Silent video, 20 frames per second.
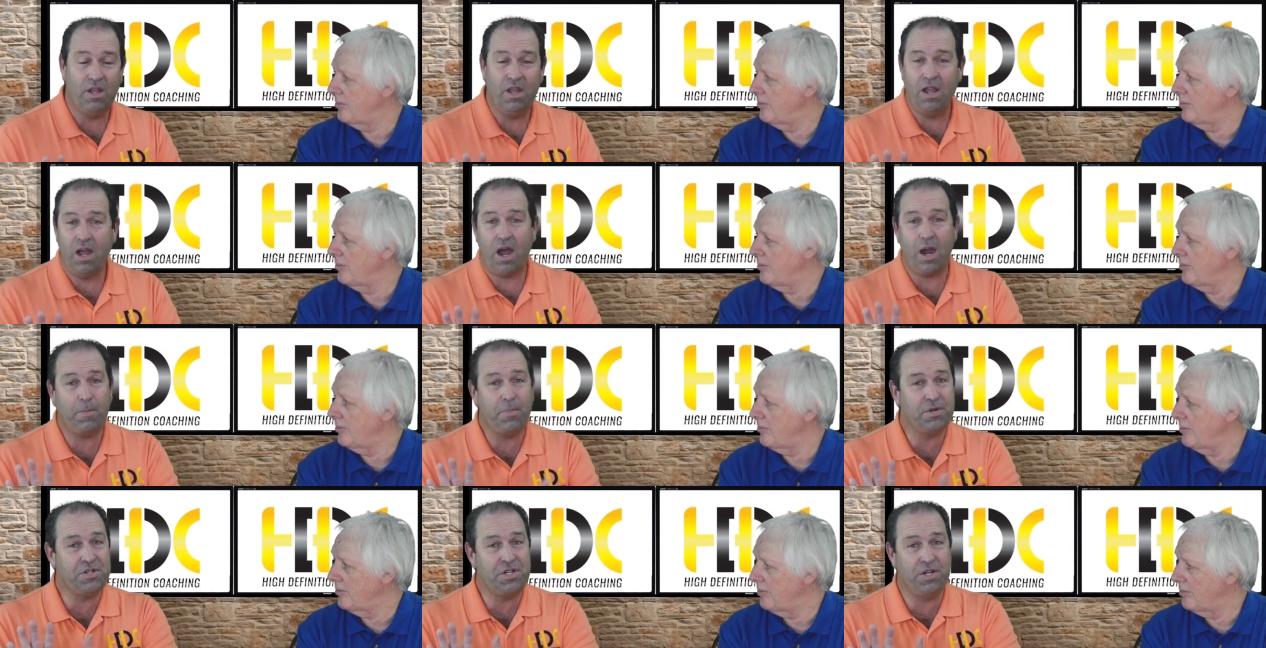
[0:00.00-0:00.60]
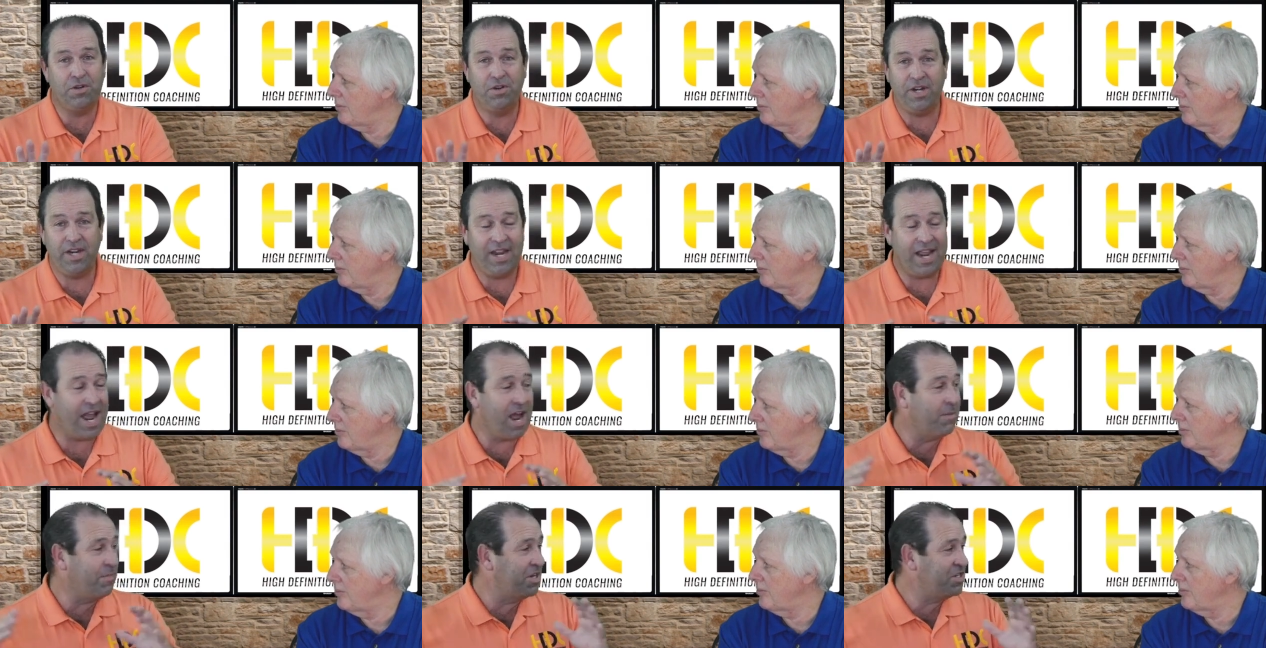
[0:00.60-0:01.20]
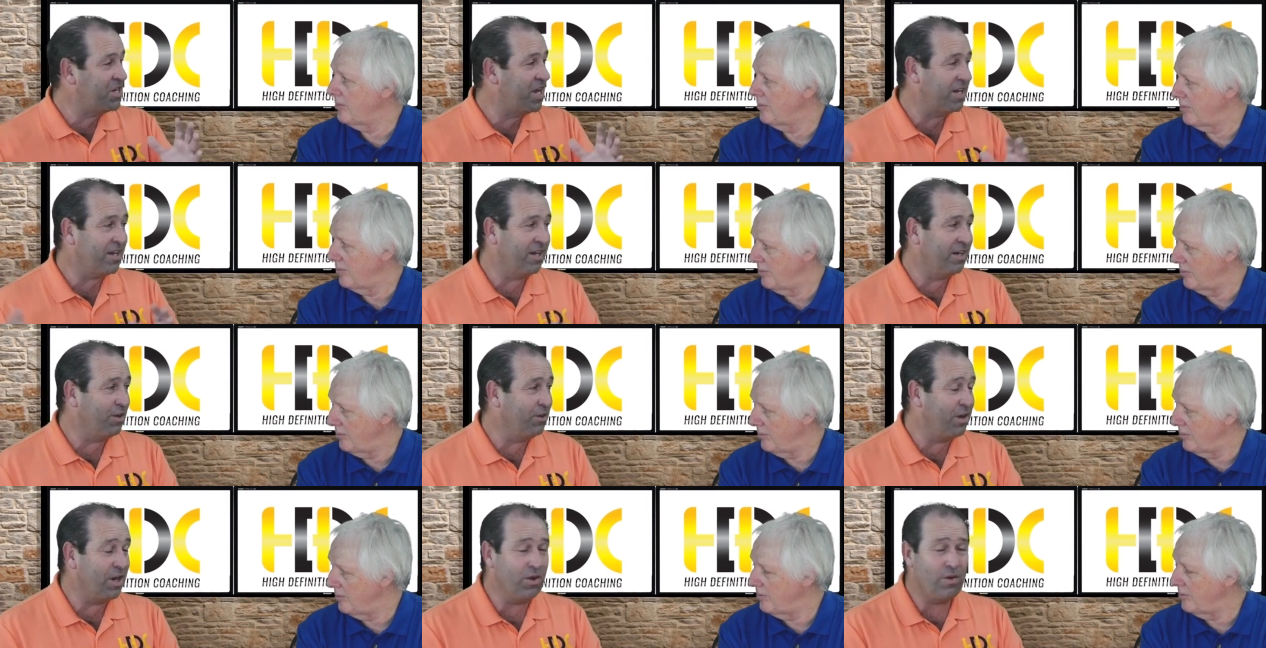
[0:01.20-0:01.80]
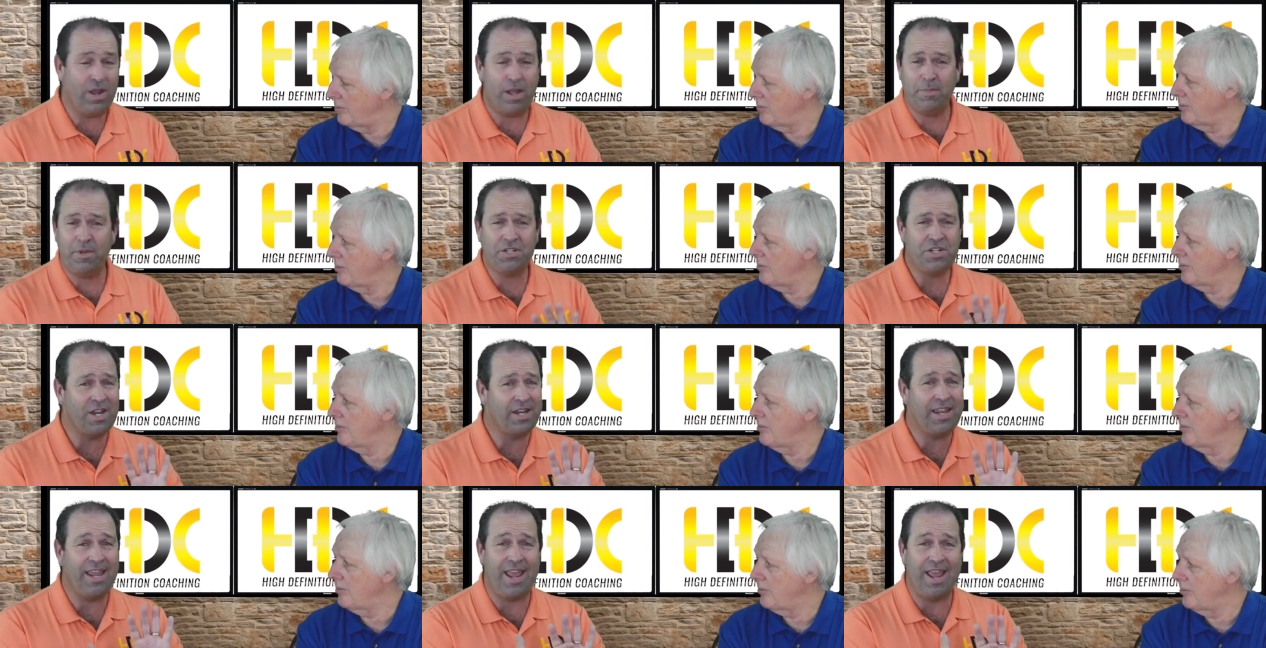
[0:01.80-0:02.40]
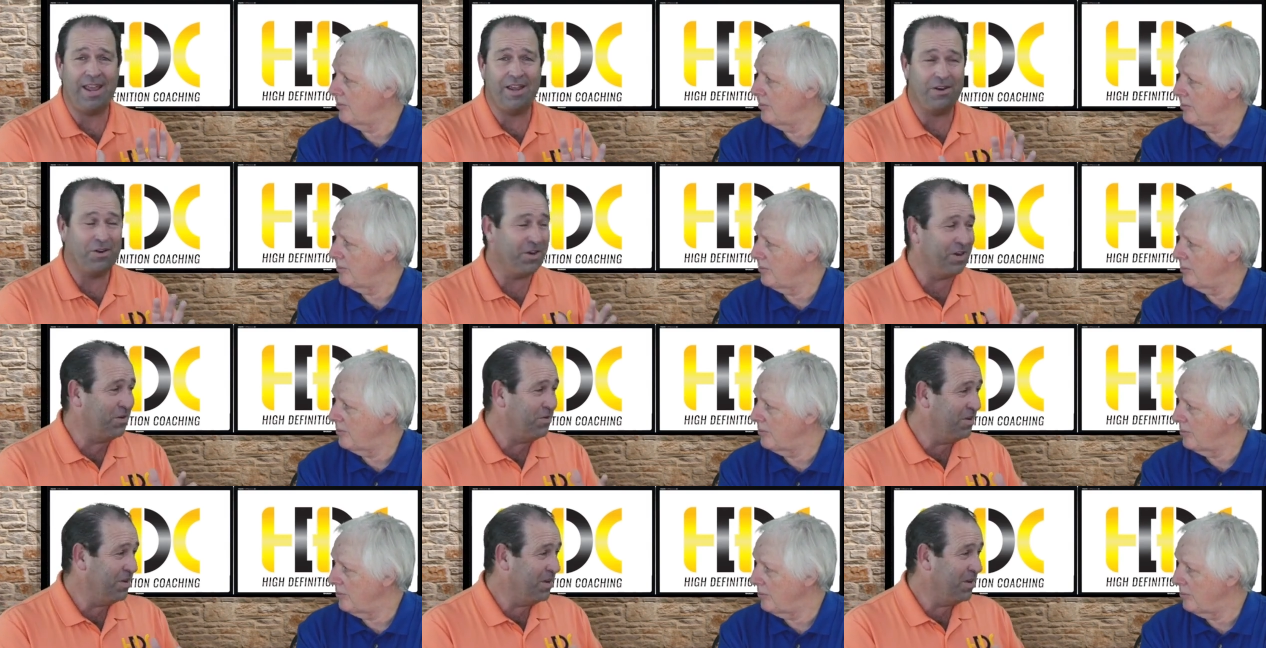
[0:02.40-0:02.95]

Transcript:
Speaker 1: opportunity, how much I can grow, how much I can't grow.